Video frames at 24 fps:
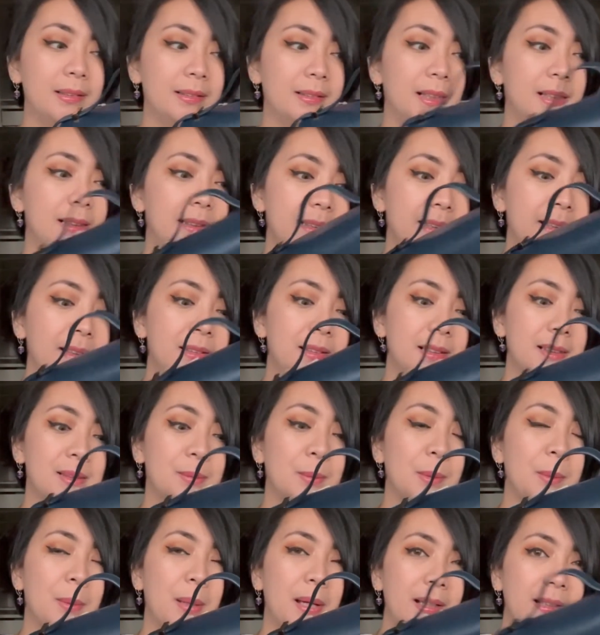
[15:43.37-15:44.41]
That's it. That's
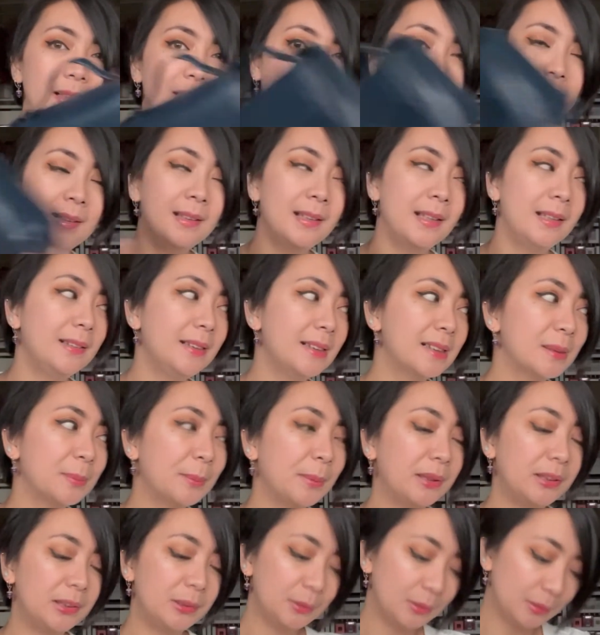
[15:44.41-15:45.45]
my bag. That's
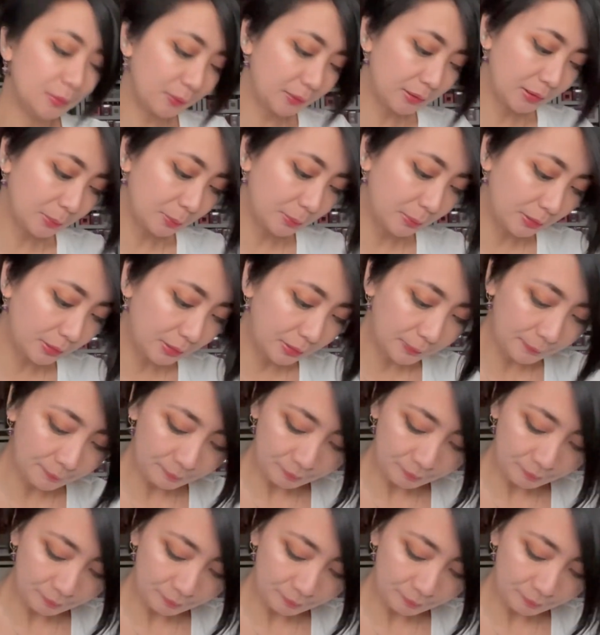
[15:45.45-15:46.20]
my shoes for tomorrow.